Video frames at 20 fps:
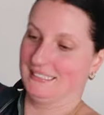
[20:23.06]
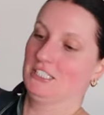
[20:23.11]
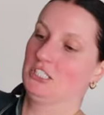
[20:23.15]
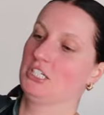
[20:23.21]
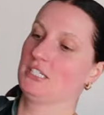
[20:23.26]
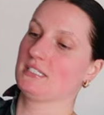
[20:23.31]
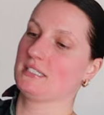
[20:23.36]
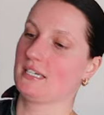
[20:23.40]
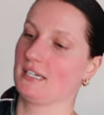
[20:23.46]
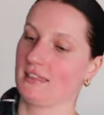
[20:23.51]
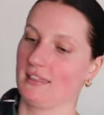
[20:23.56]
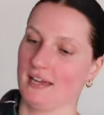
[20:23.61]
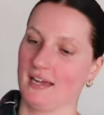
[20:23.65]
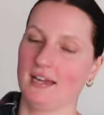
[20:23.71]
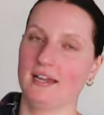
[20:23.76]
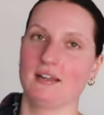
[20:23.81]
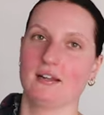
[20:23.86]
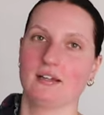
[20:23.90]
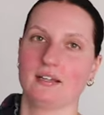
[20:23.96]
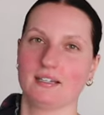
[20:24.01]
just like
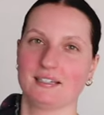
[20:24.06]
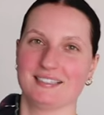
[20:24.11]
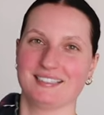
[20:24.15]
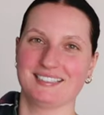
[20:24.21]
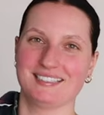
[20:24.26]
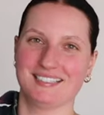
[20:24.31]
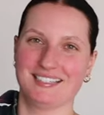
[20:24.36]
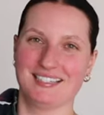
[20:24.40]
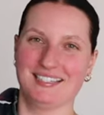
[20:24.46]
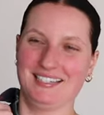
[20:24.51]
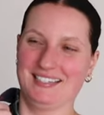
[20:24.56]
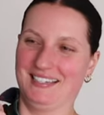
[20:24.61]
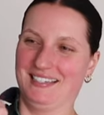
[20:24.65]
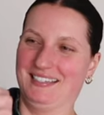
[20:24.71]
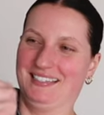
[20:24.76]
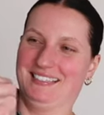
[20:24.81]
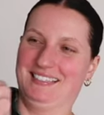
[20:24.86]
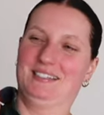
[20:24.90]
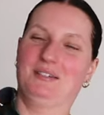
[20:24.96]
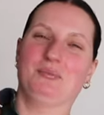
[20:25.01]

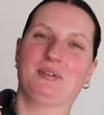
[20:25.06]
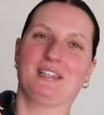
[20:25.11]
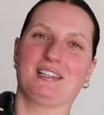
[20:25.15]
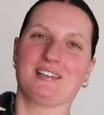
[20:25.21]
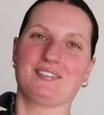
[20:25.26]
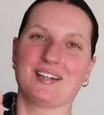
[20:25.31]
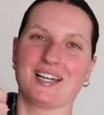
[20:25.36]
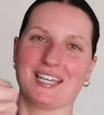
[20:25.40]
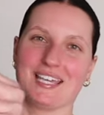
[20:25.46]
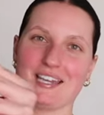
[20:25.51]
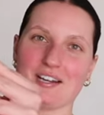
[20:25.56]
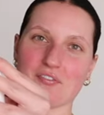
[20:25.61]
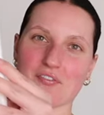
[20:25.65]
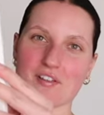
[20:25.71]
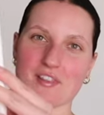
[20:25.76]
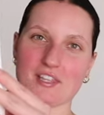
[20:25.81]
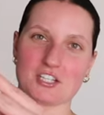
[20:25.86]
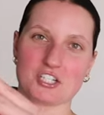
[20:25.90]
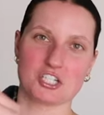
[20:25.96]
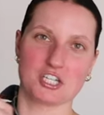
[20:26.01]
that. We love Ikea
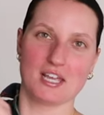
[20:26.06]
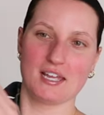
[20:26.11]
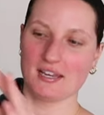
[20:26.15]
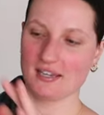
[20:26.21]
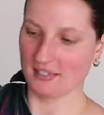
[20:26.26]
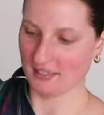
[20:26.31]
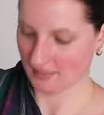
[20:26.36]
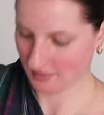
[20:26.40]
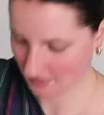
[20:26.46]
for this shit.